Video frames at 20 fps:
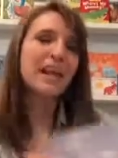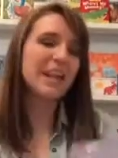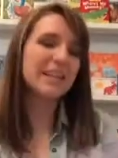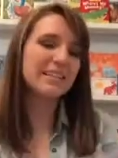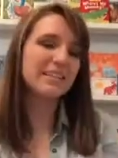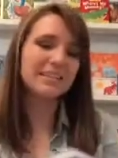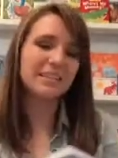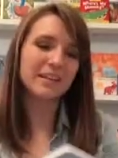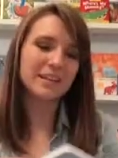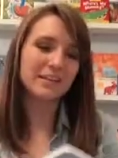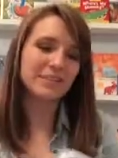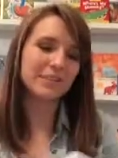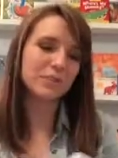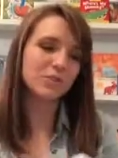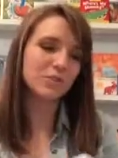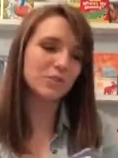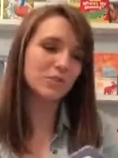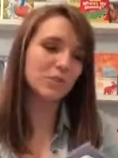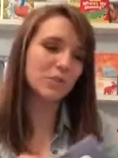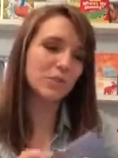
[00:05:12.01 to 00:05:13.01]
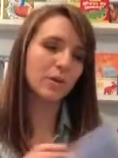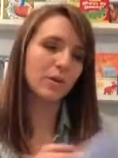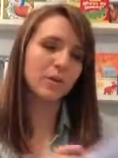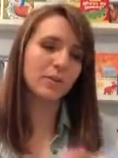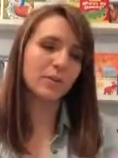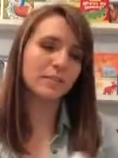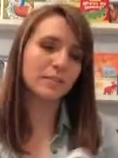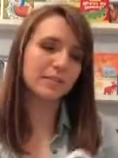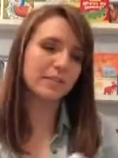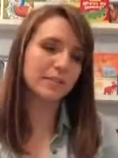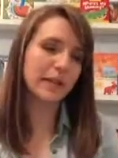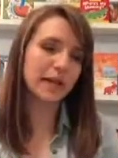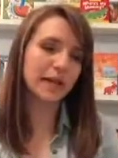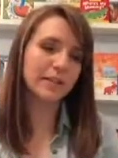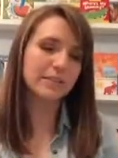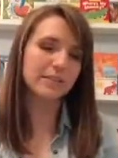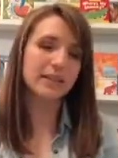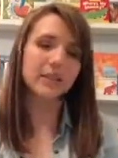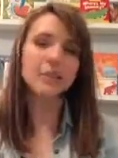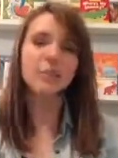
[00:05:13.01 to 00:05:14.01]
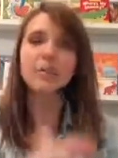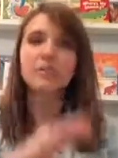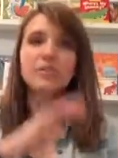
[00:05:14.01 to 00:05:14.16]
It's a nice little story that stacks up.